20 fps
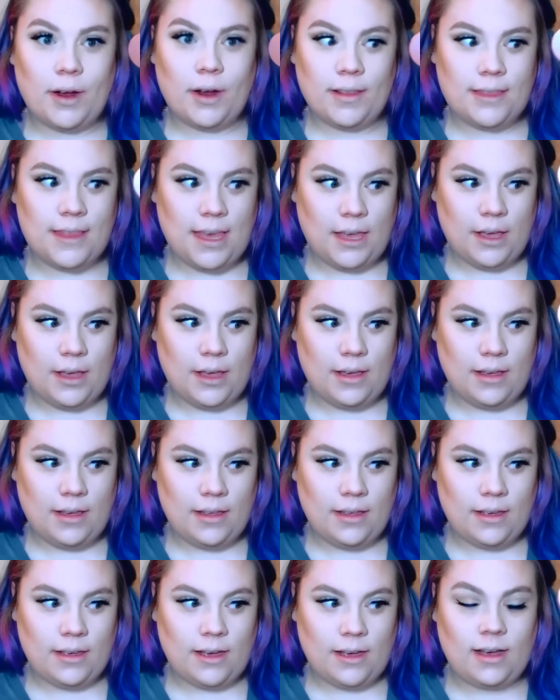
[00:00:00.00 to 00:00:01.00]

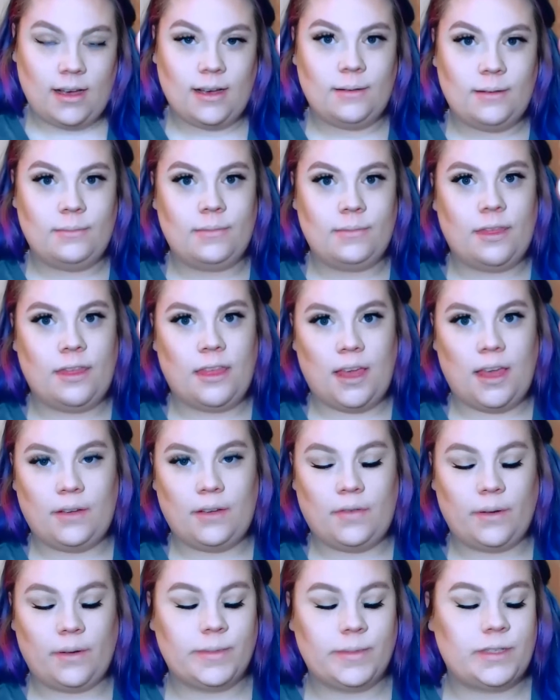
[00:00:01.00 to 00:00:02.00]
birthday
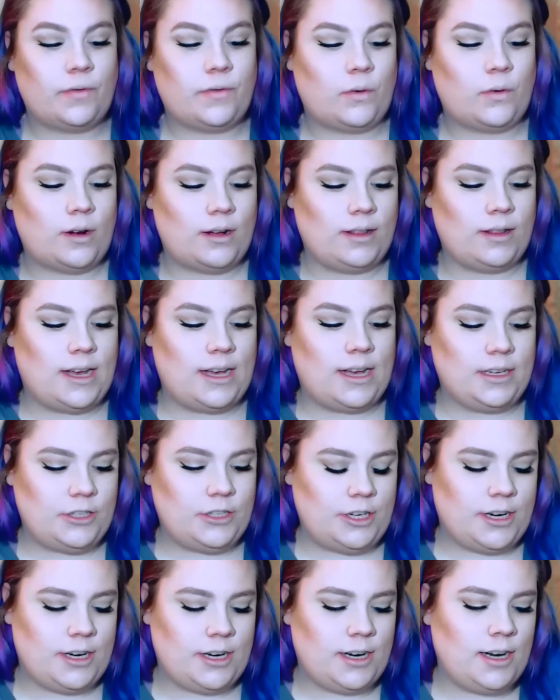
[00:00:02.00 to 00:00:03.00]
thing from Sephora
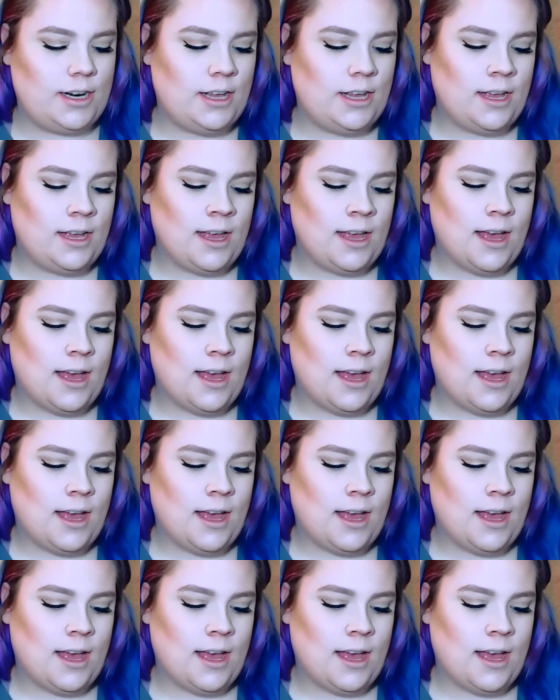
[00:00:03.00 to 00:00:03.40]
last year.